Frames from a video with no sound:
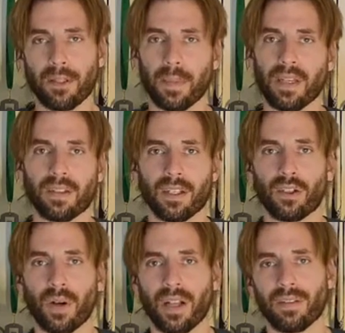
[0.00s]
basically
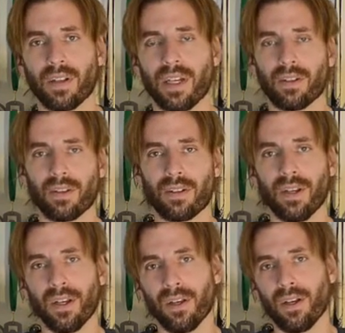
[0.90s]
translates,
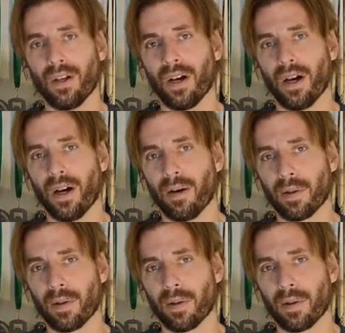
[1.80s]
uh,